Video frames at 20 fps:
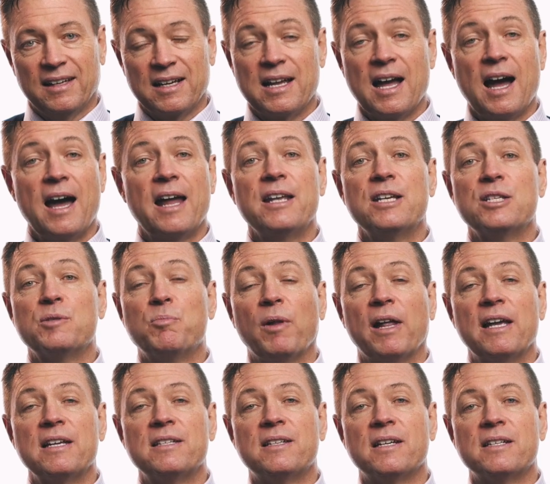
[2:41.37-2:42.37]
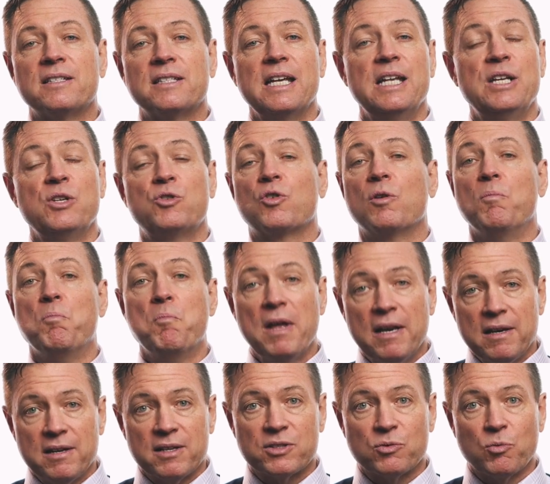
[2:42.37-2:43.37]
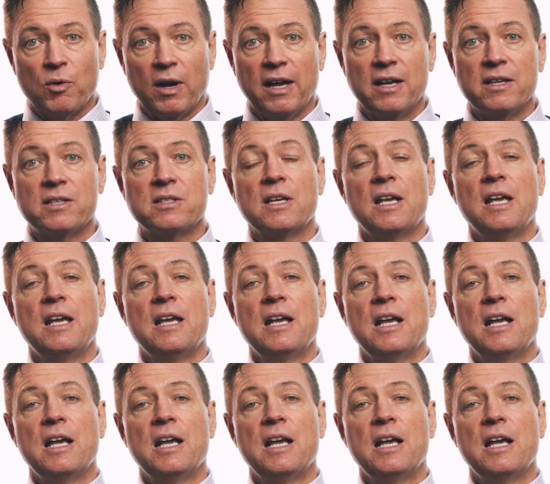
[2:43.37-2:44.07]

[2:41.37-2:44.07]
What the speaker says: God has blessed us in tremendous ways,